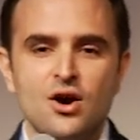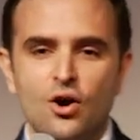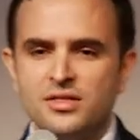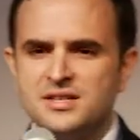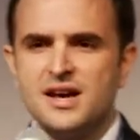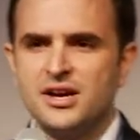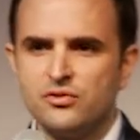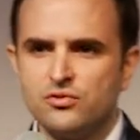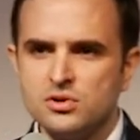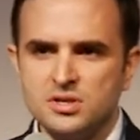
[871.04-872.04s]
All these kind
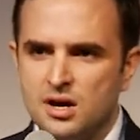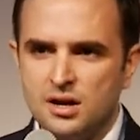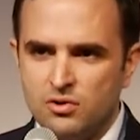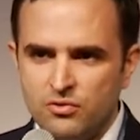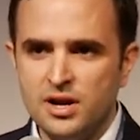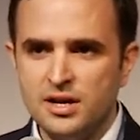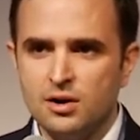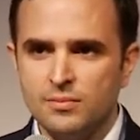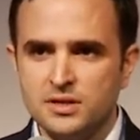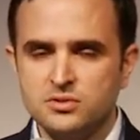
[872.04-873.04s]
of rules are really
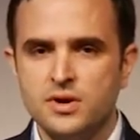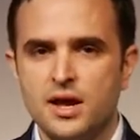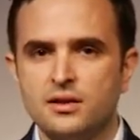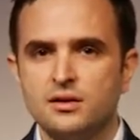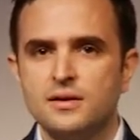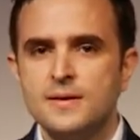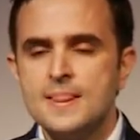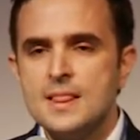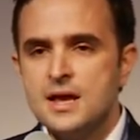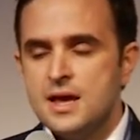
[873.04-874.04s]
complex to handle.
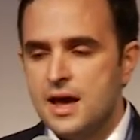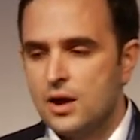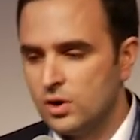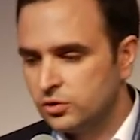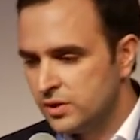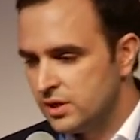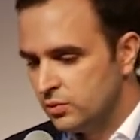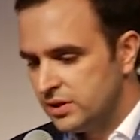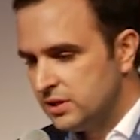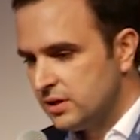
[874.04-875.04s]
And what we
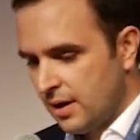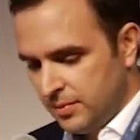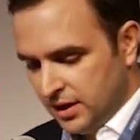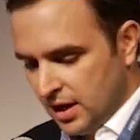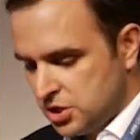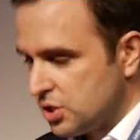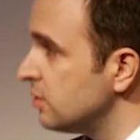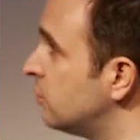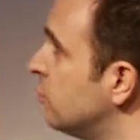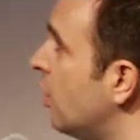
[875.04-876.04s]
did an
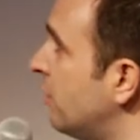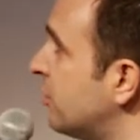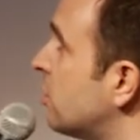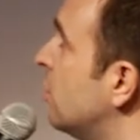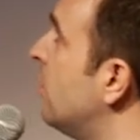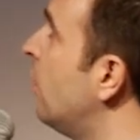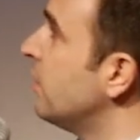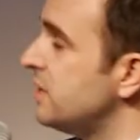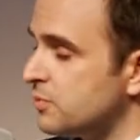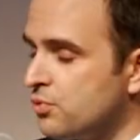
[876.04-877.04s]
application to overcome all
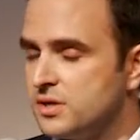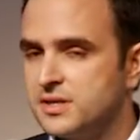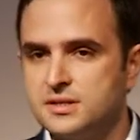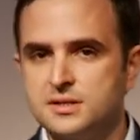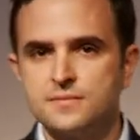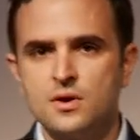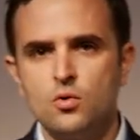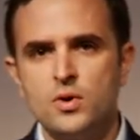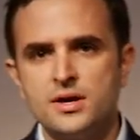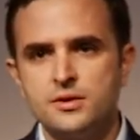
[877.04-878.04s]
this process
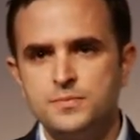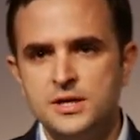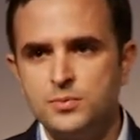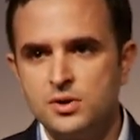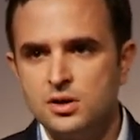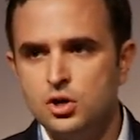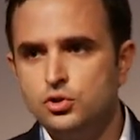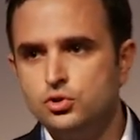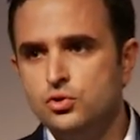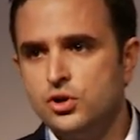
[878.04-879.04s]
where the people
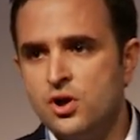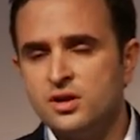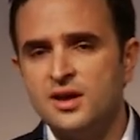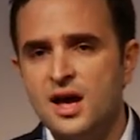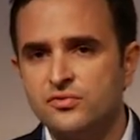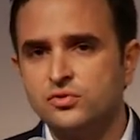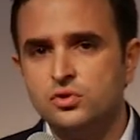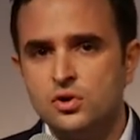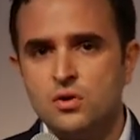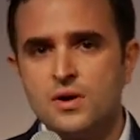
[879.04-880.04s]
do not have to
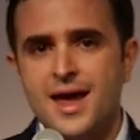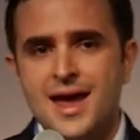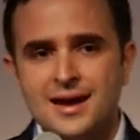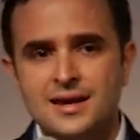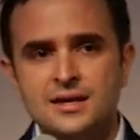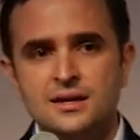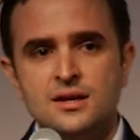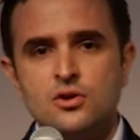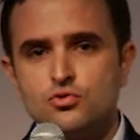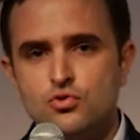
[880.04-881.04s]
know any
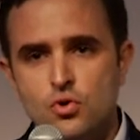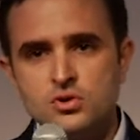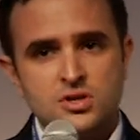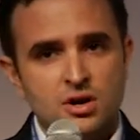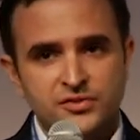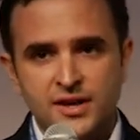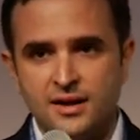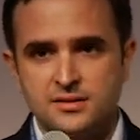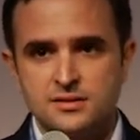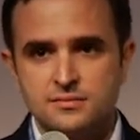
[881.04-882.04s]
rules of
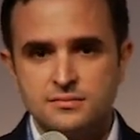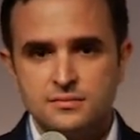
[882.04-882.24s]
tax.